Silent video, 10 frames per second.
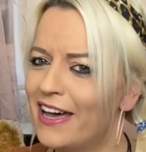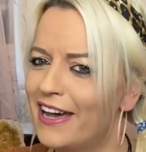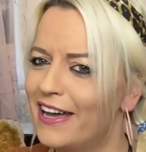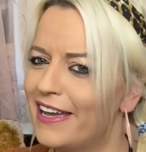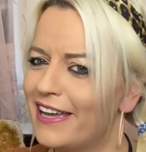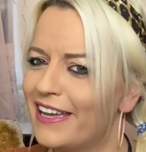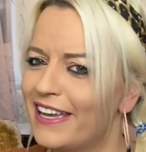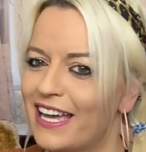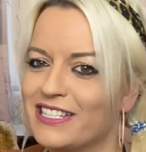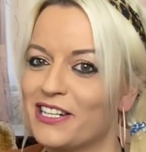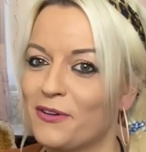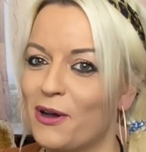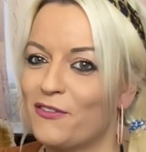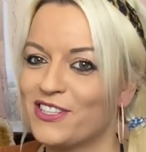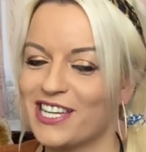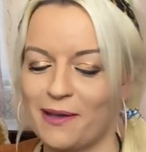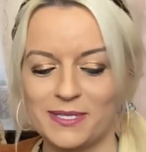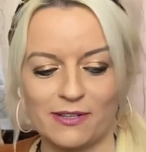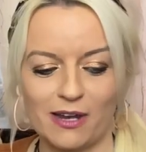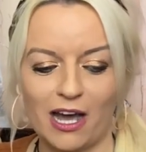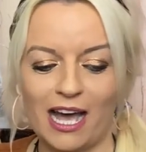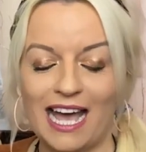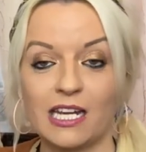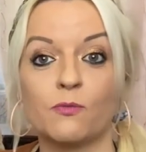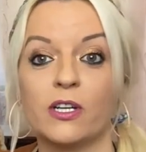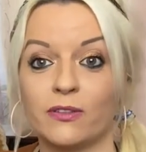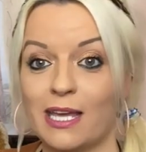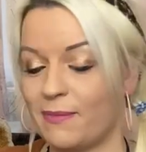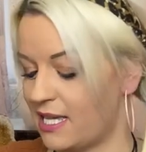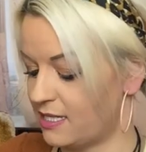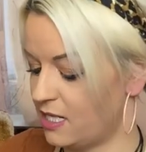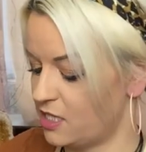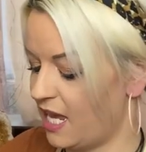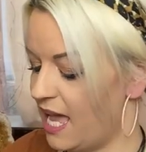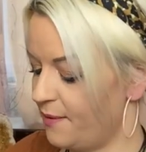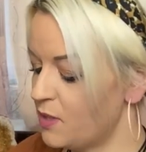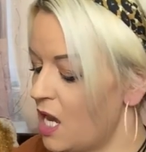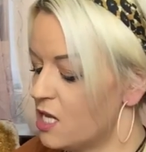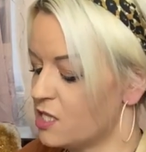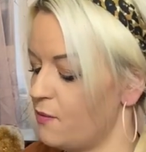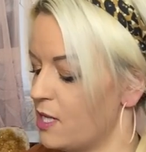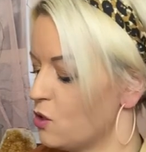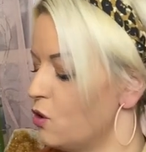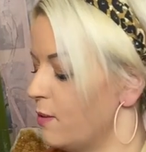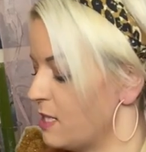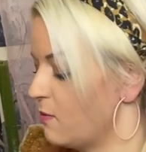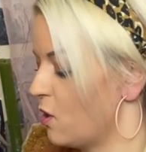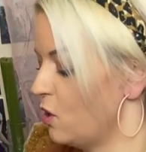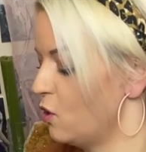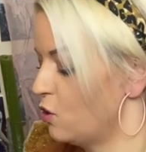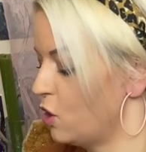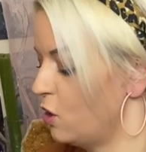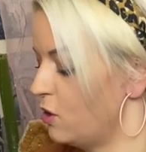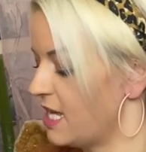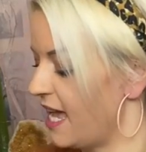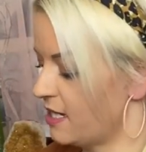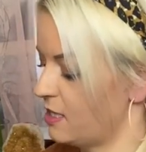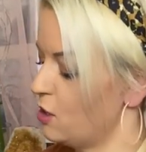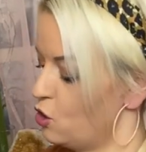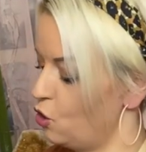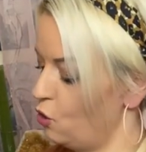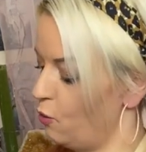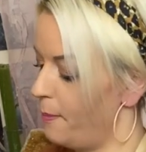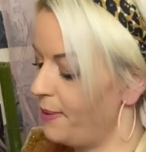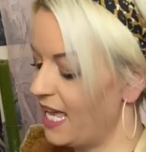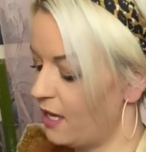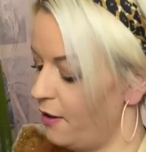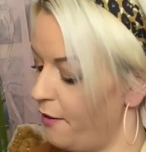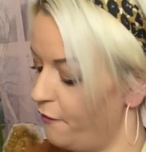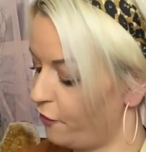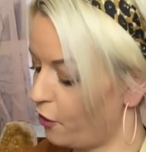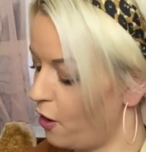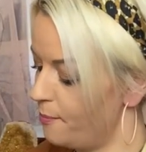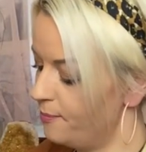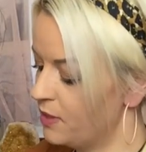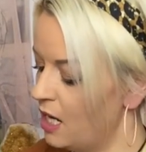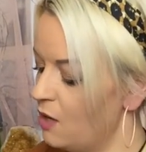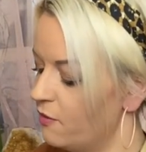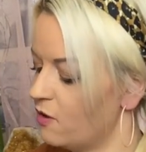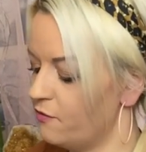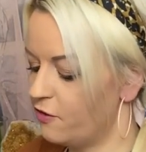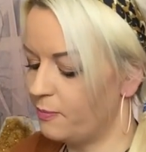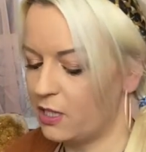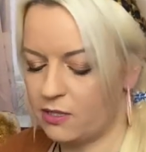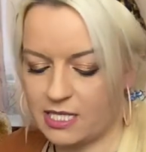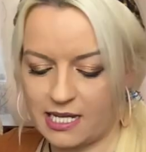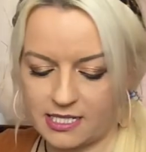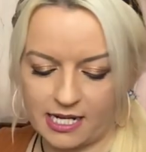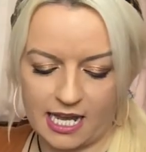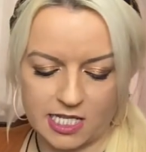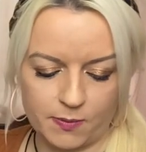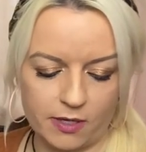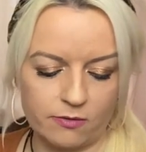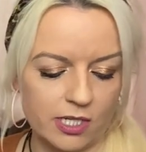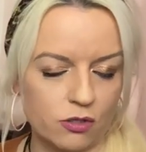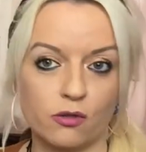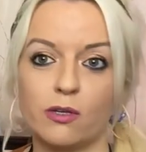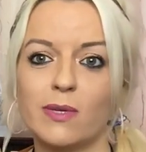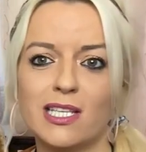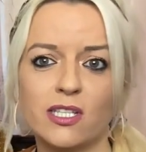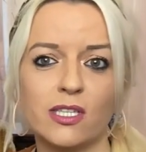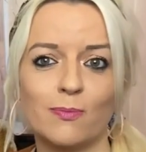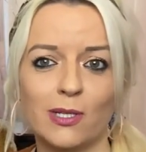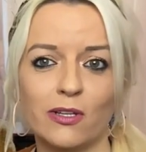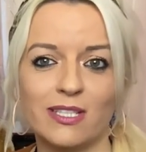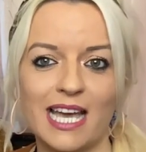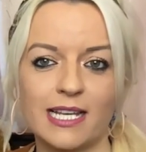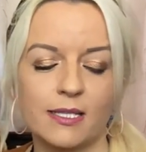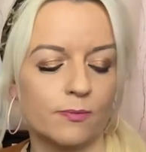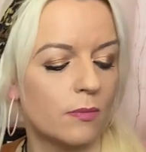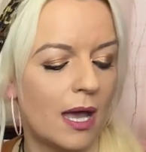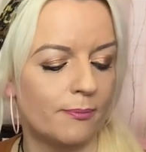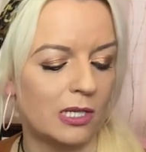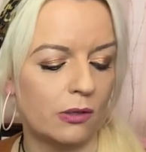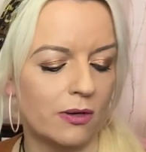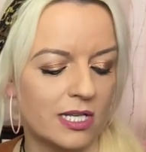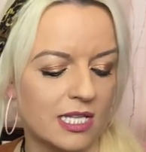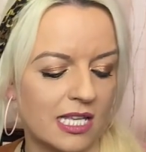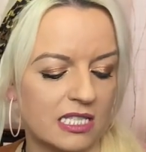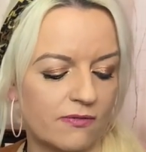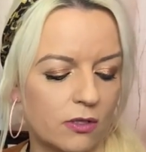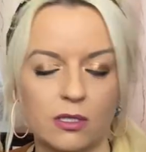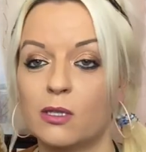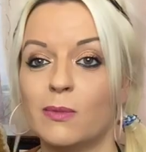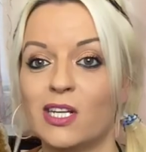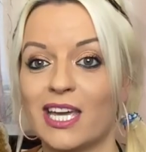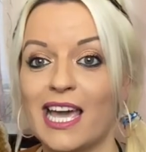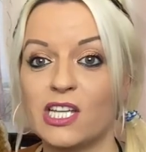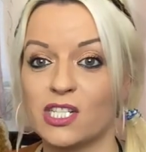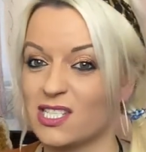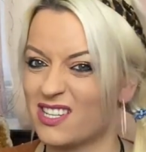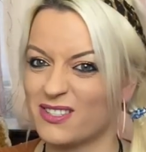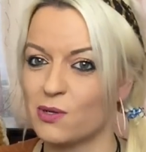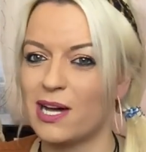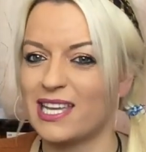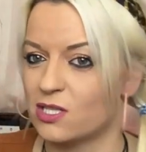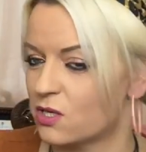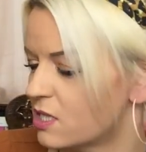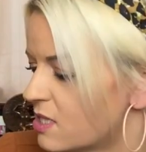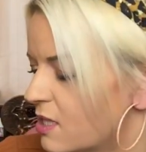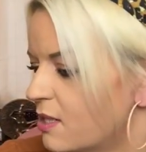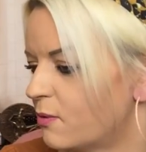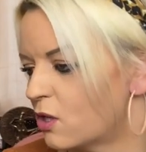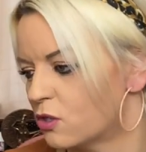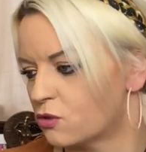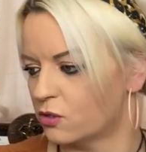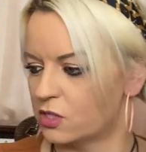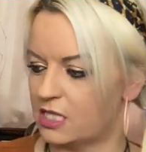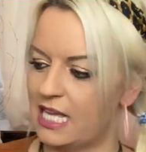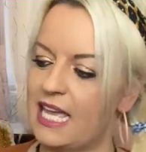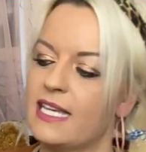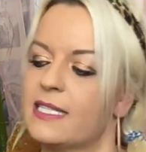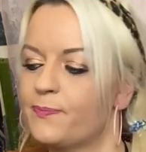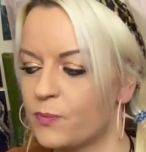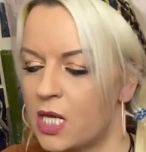Uh, I don't know what other types there are, and will they message, okay? So as always, we've got your two decks to pick from. We've gone for blue decks today. Spirit really drew me into the blue decks, and, and blue always stands for communication, so it's quite interesting that we got drawn to these.